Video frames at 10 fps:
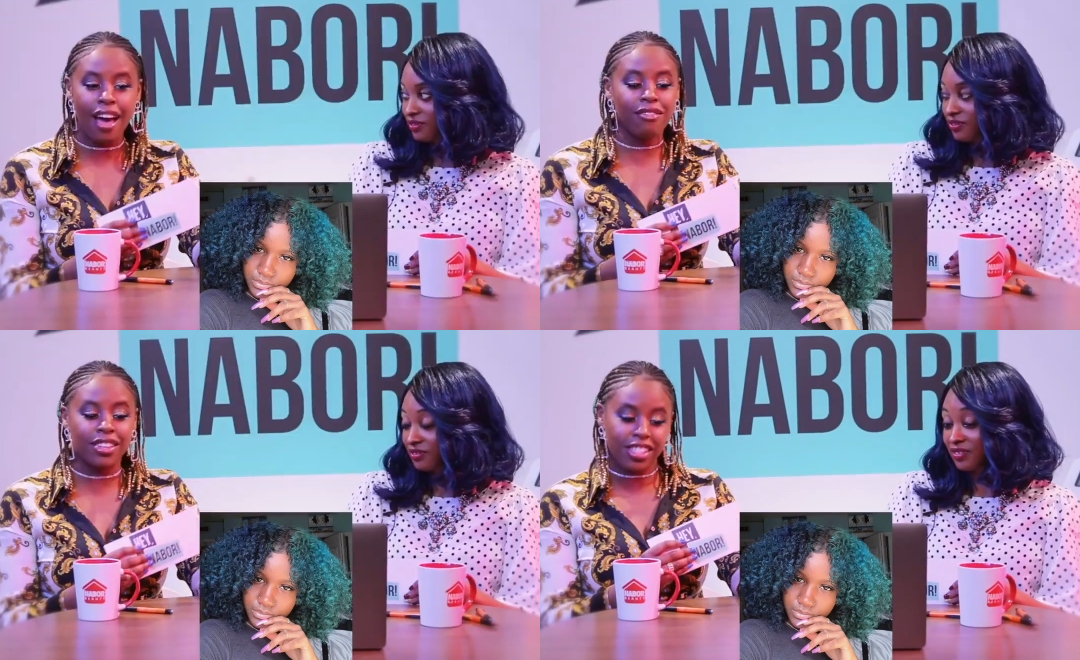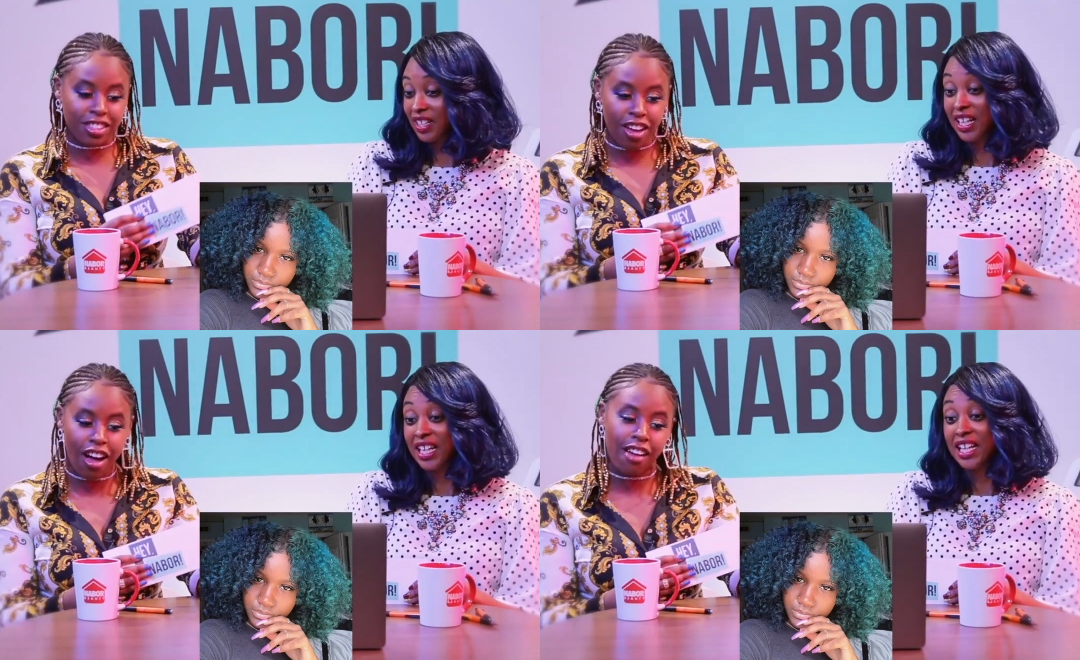Speaker 1: have
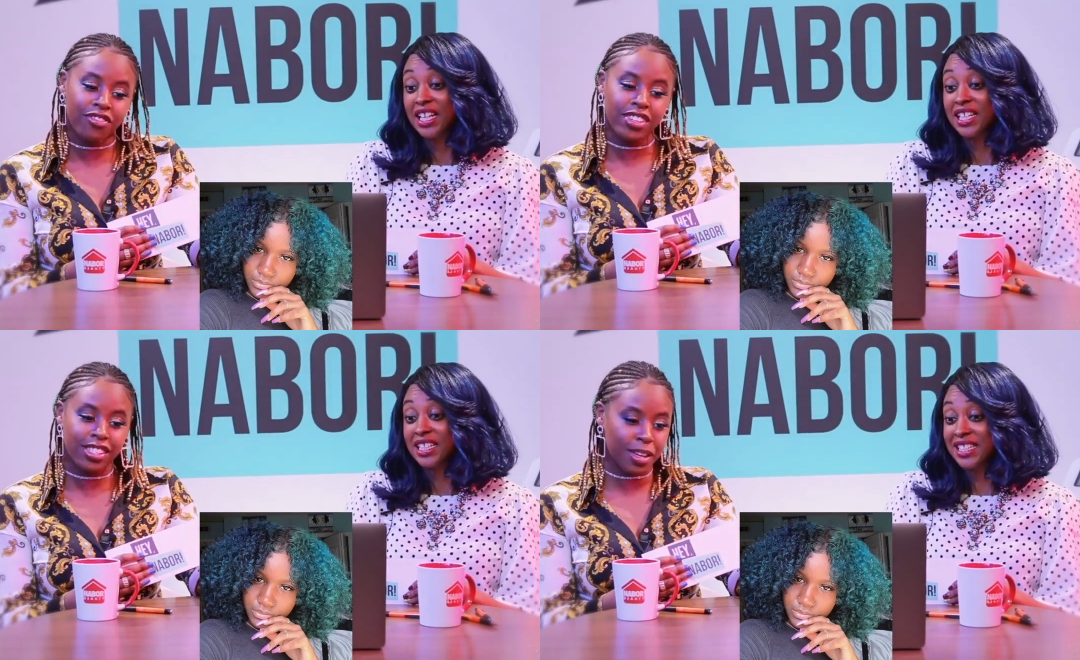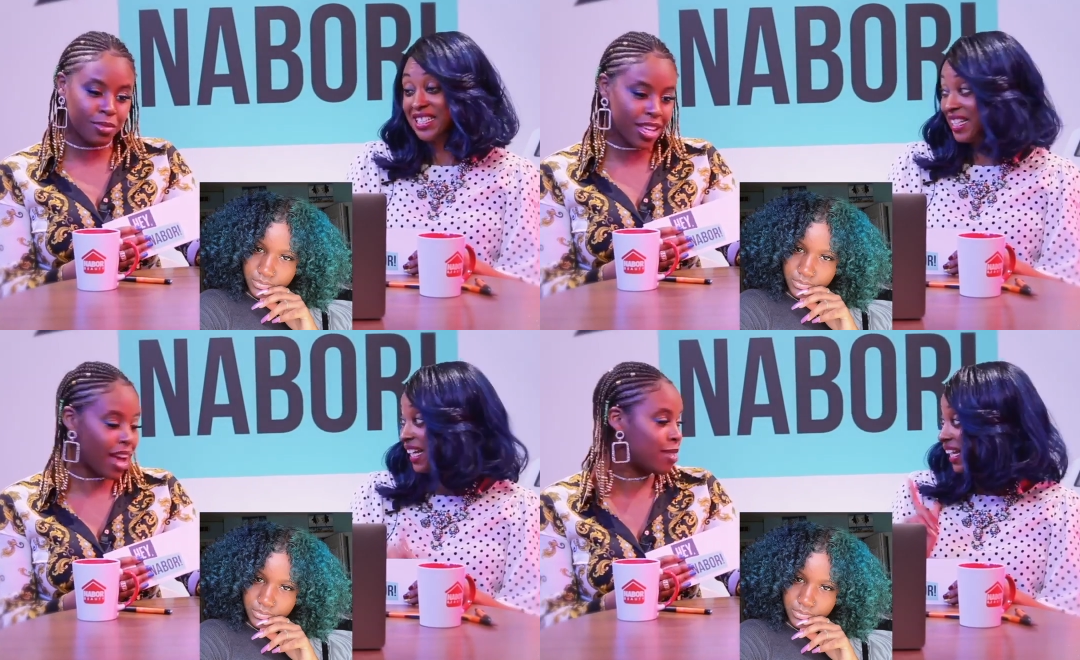this in the office
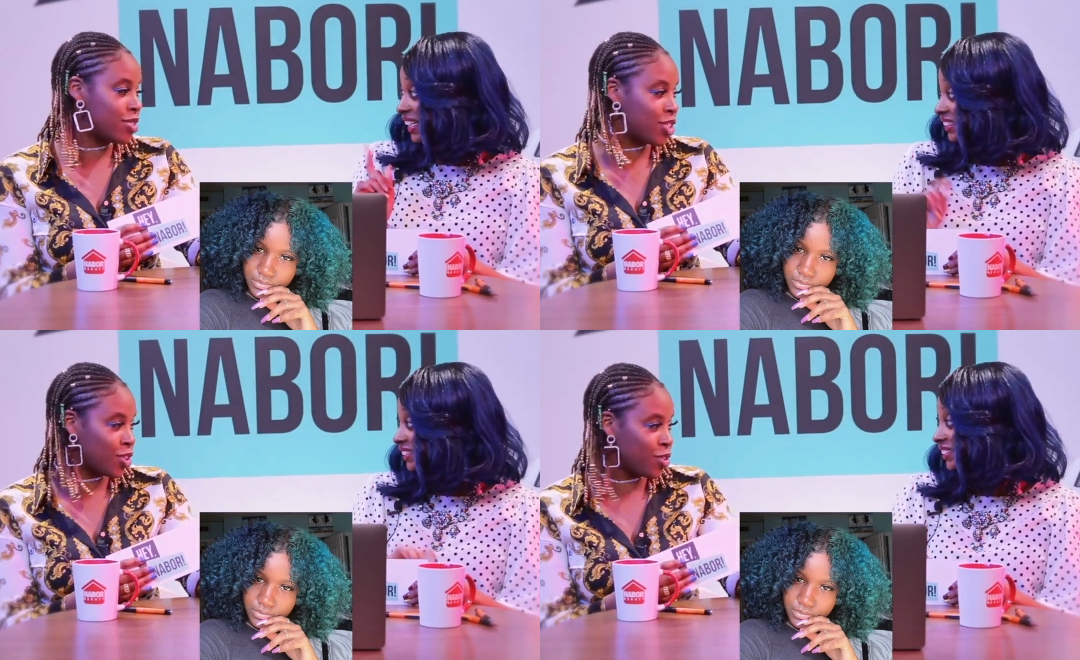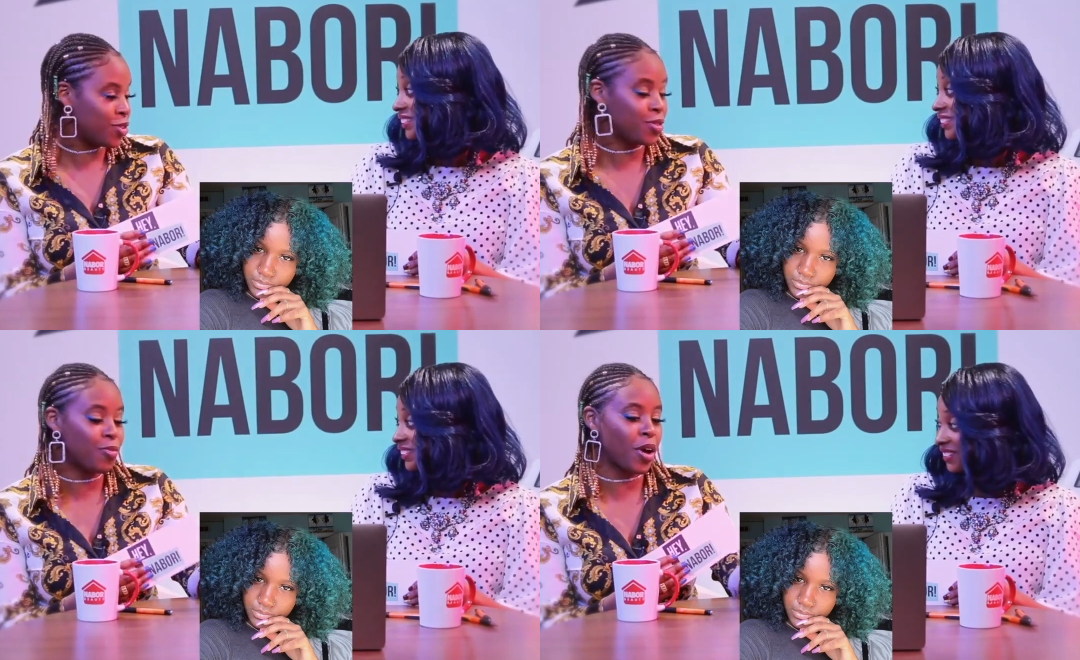sometime yes.
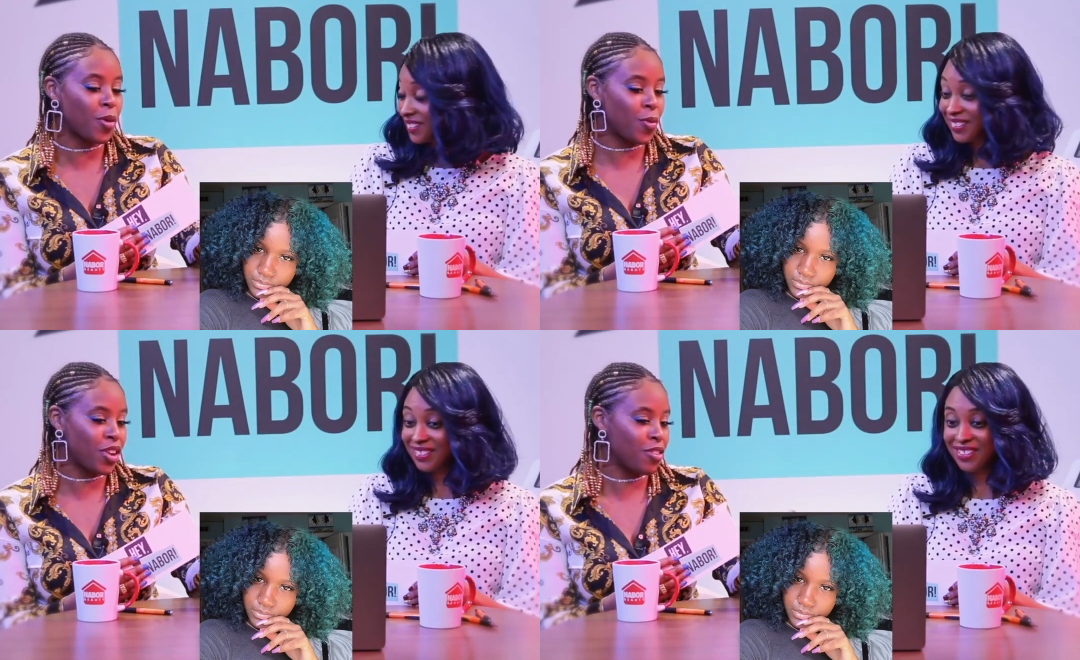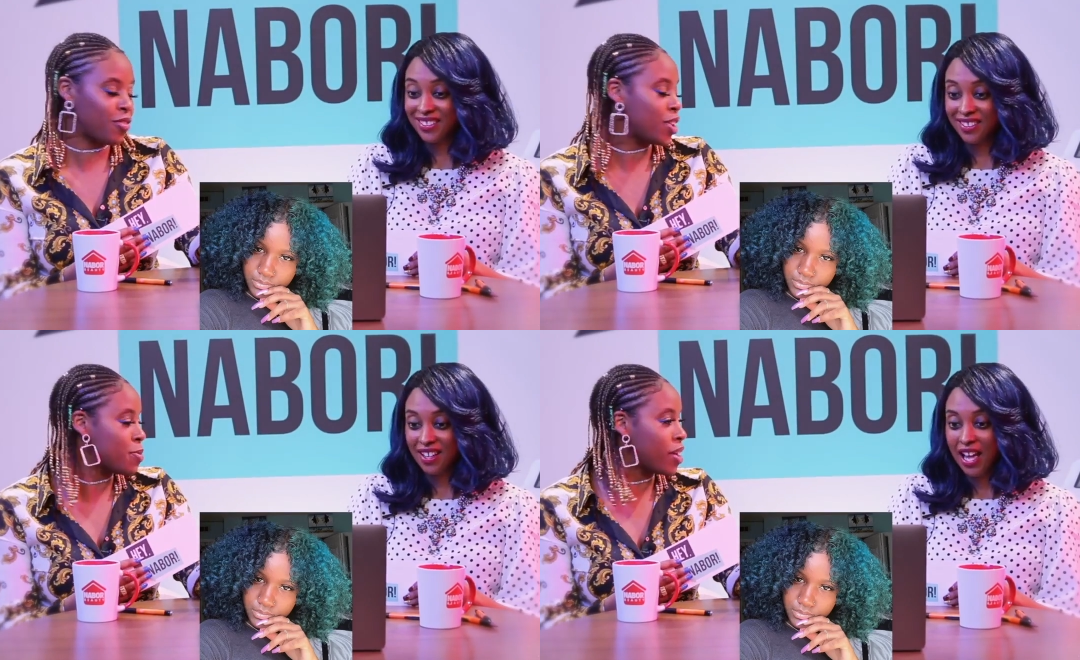soon. But what do
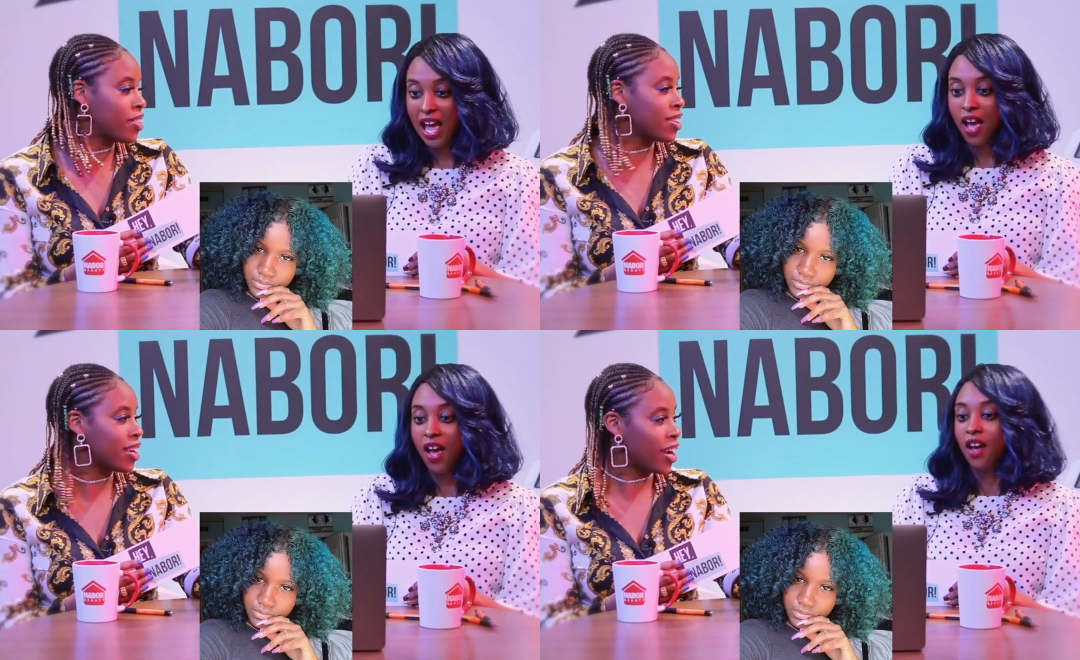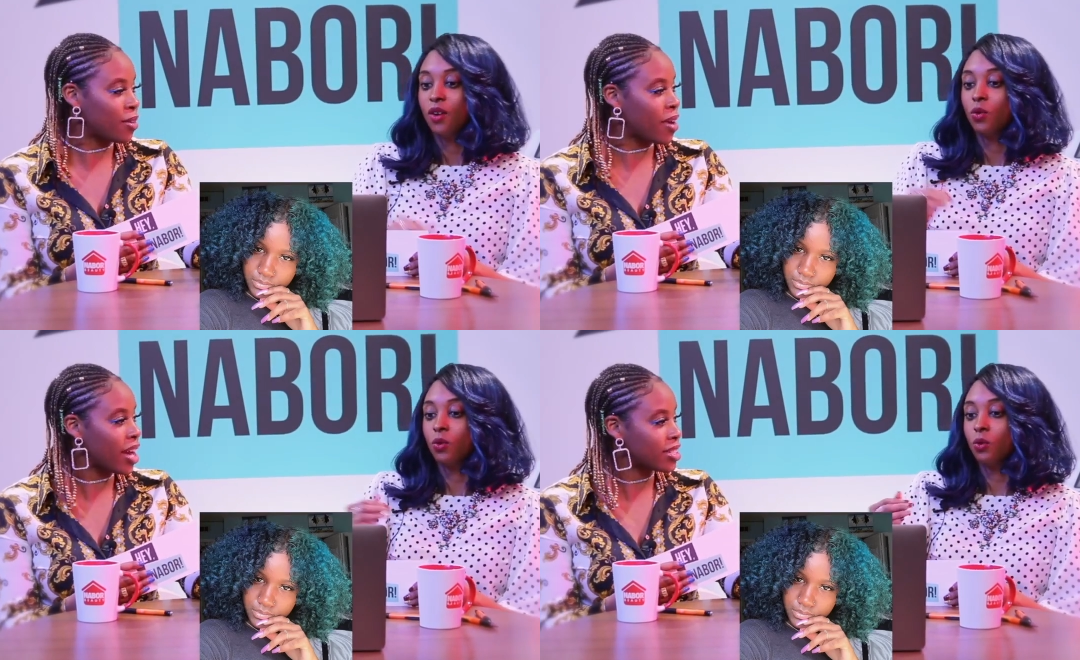you feel about the
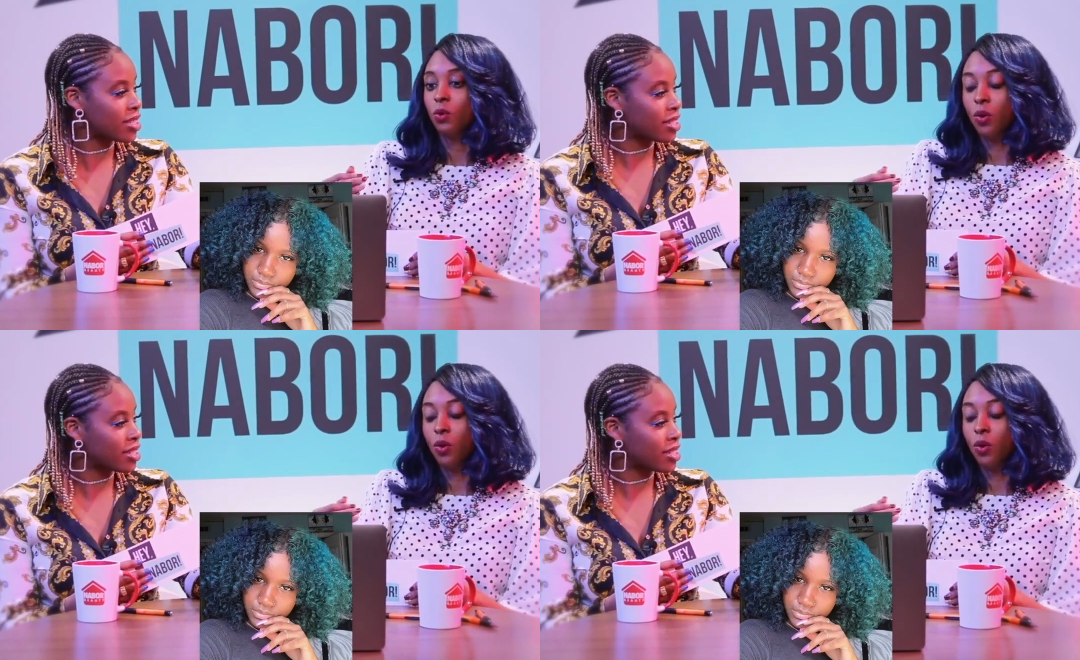hair wax?